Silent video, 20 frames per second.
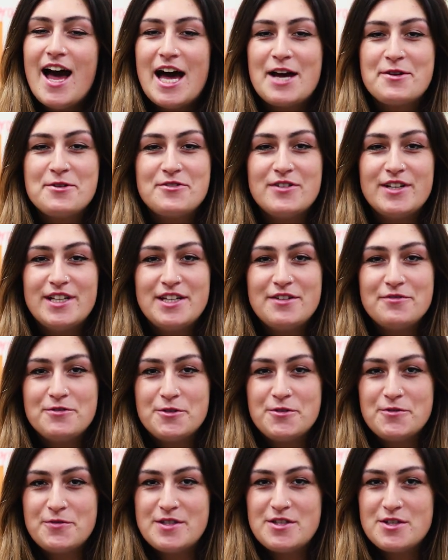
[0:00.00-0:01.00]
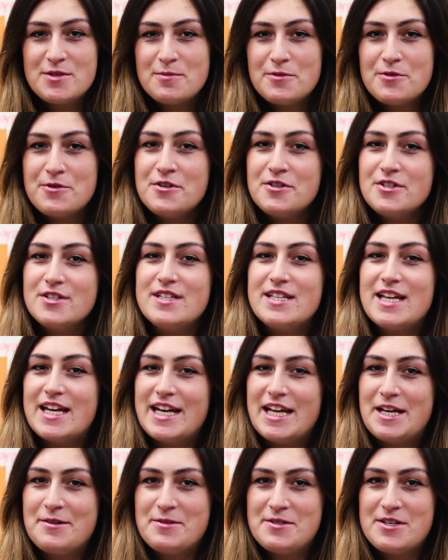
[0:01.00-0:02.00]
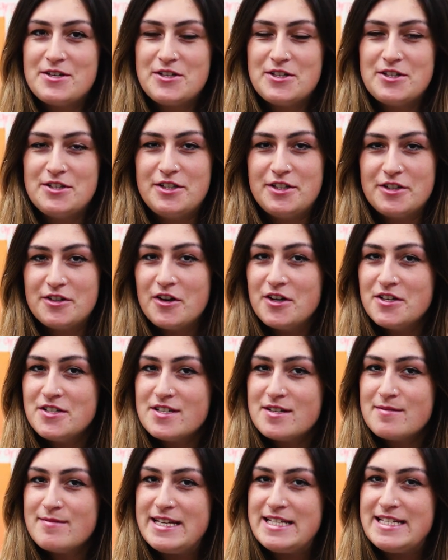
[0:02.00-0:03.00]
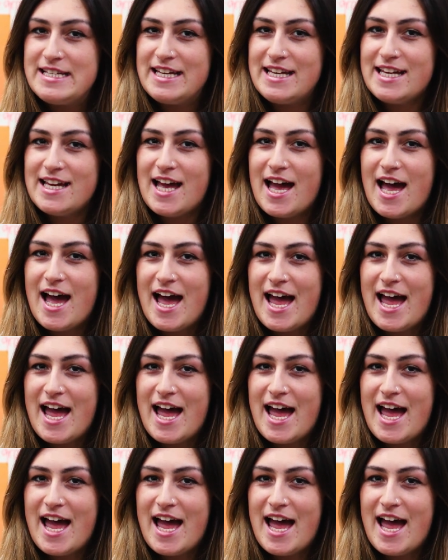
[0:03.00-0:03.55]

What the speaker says: I was really involved with sports and I was on the lacrosse committee,